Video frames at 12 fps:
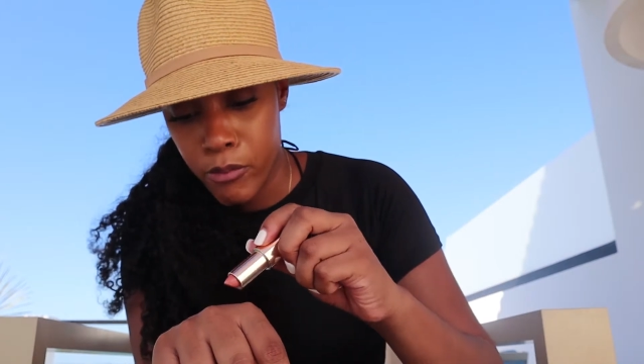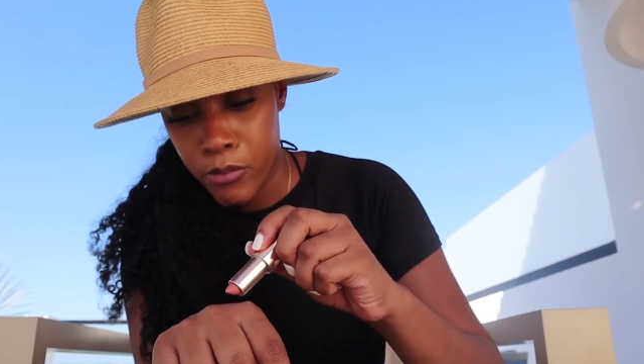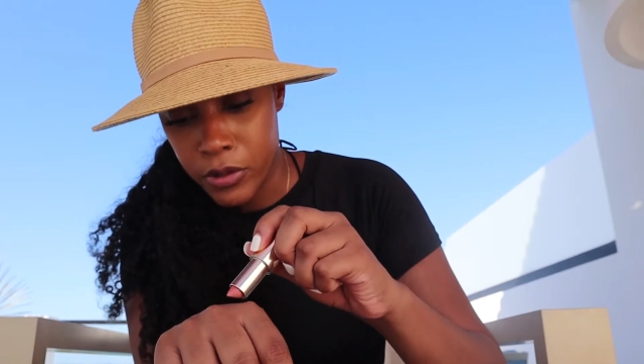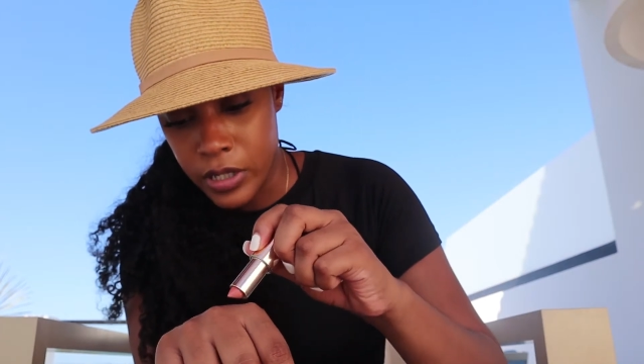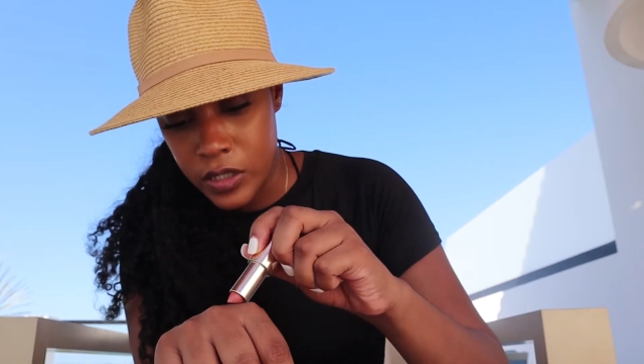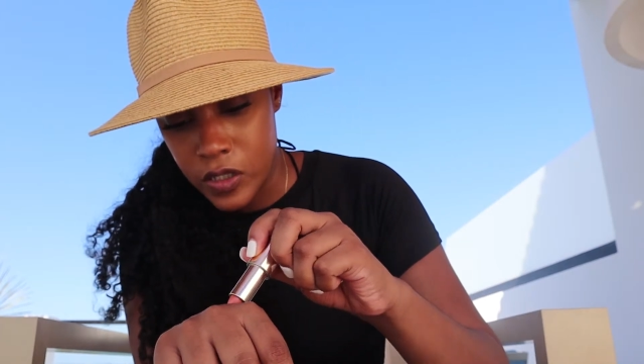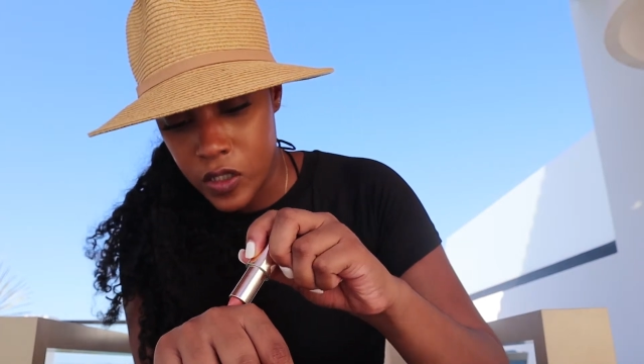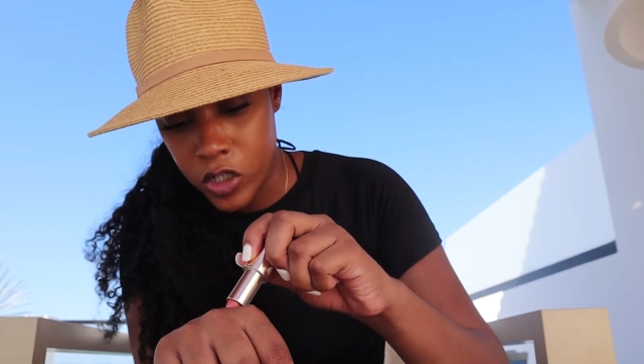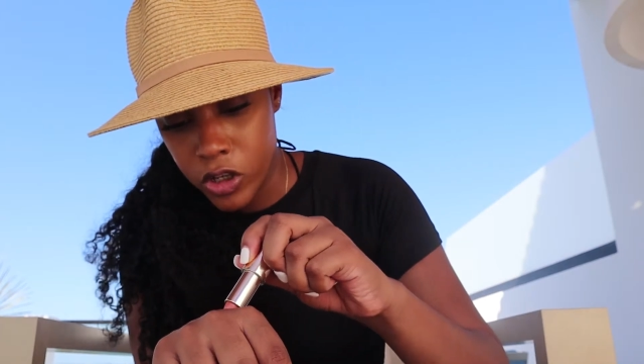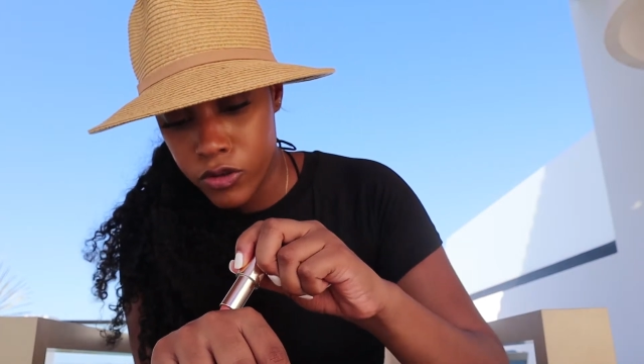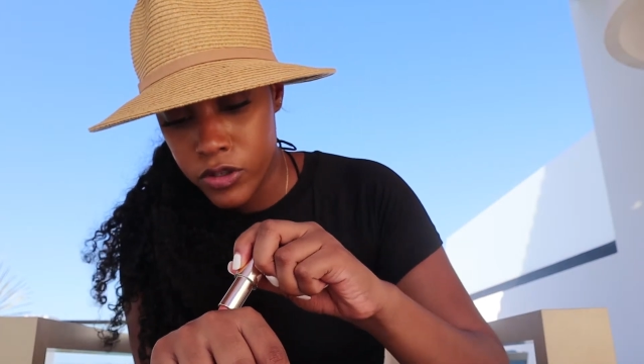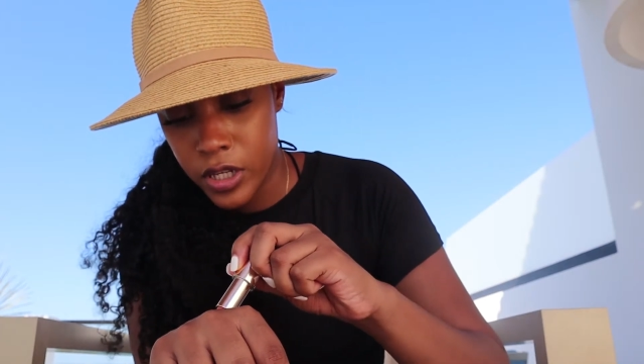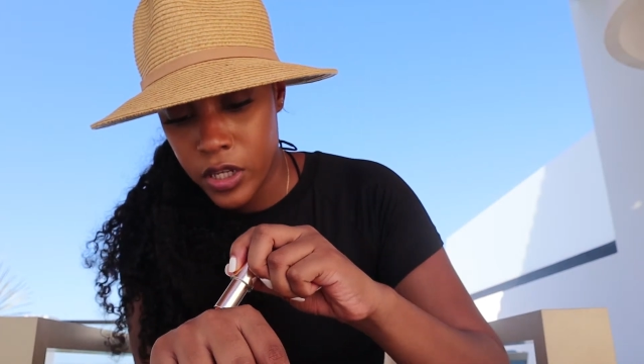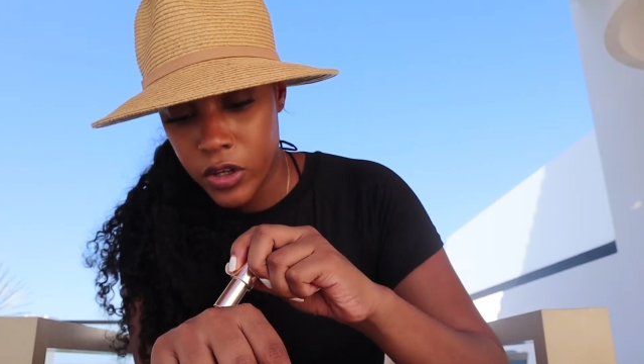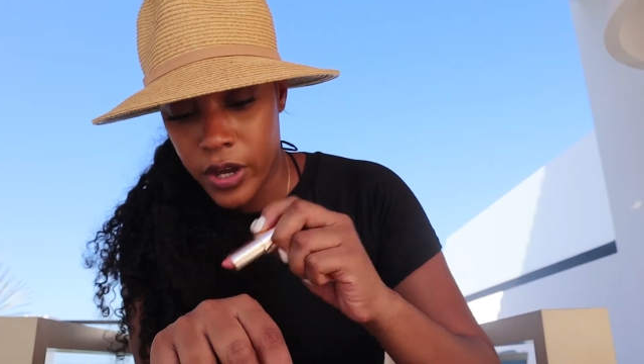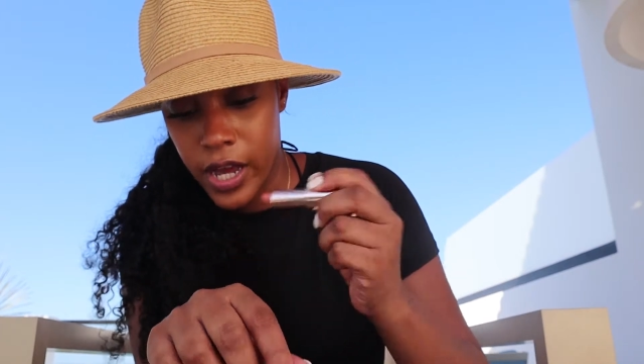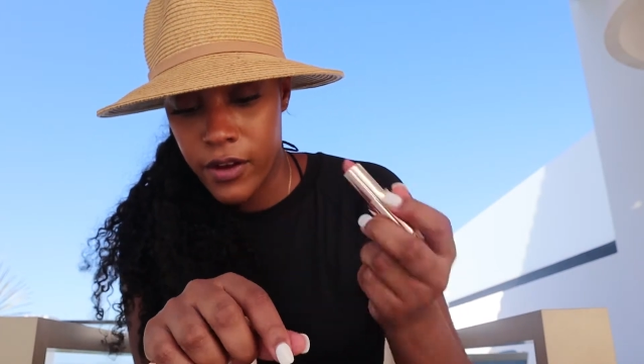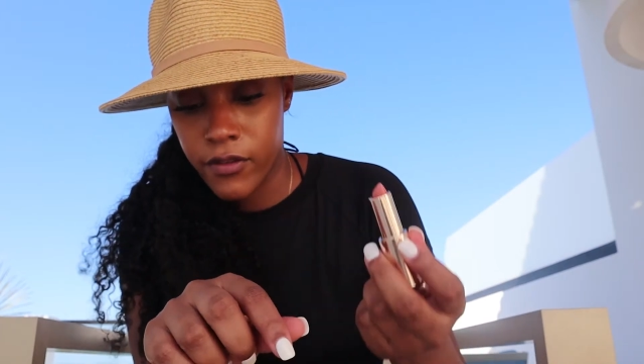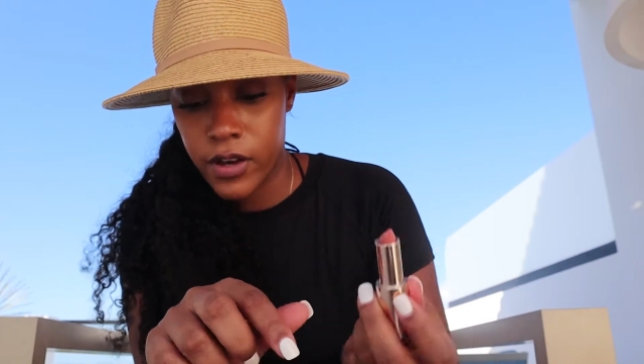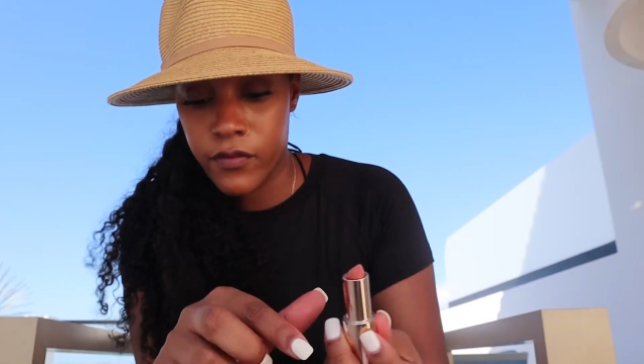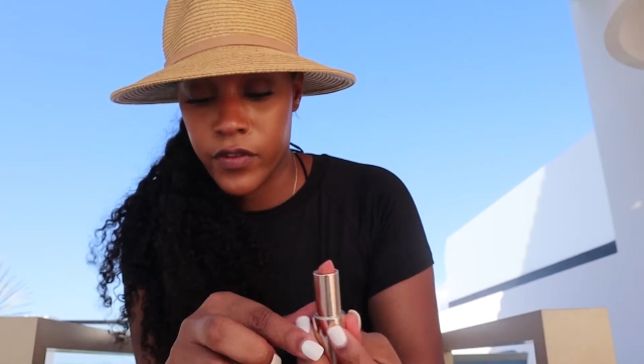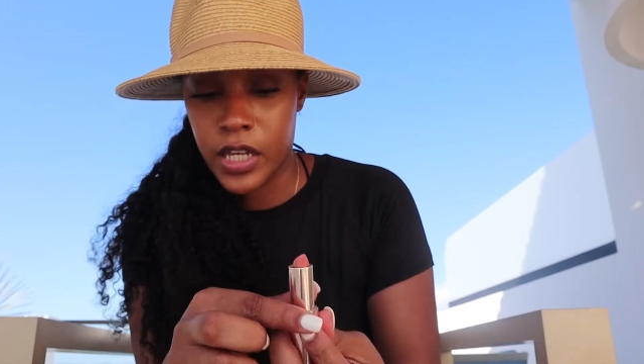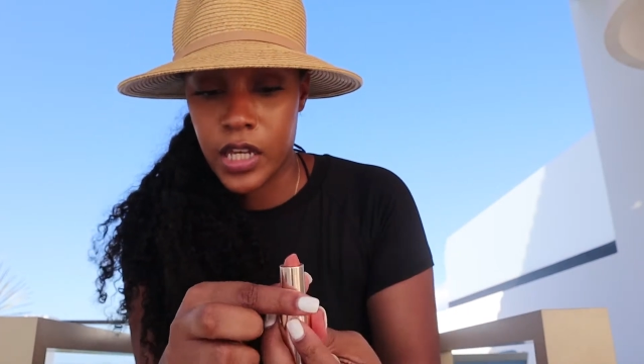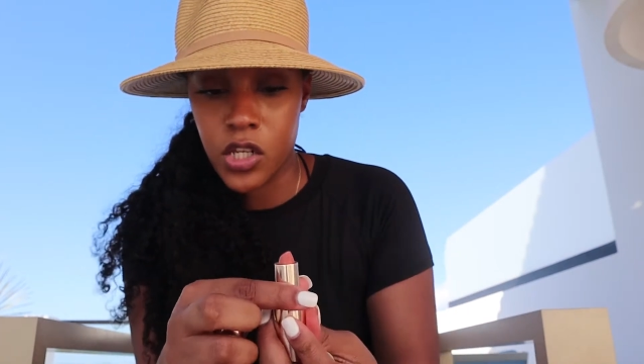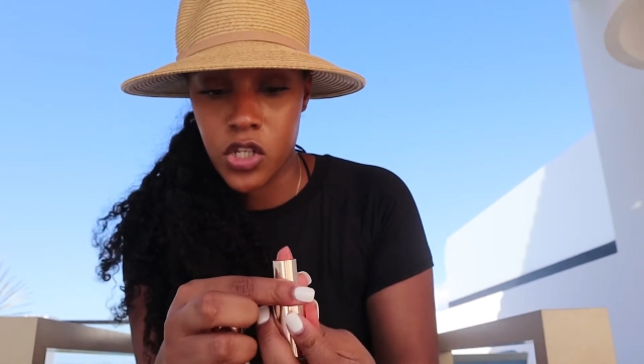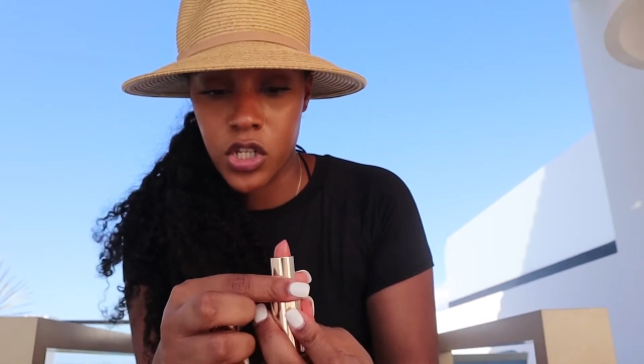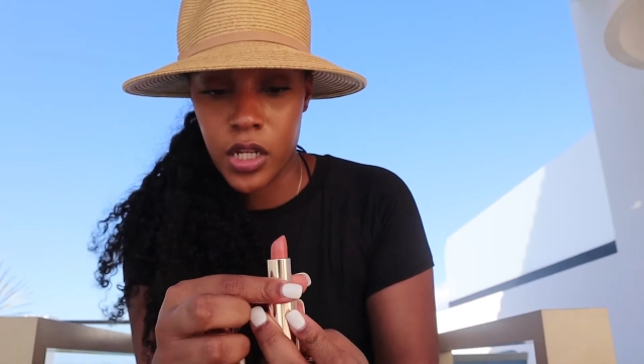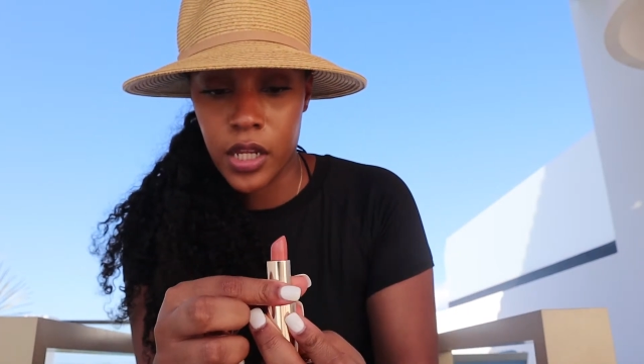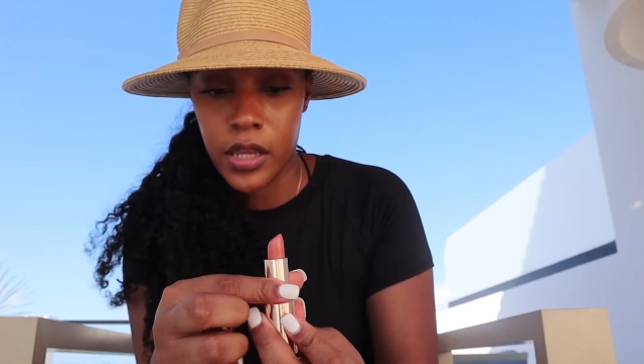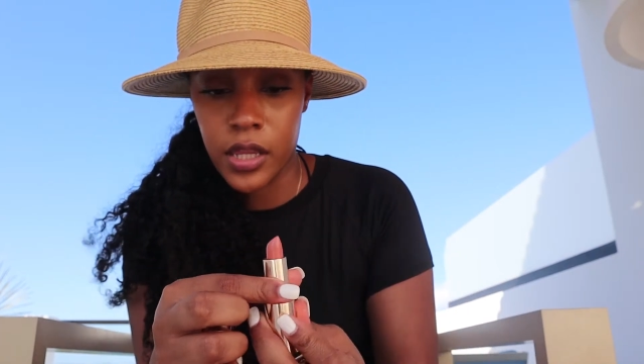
bronzy tones that you'll have on vacation, I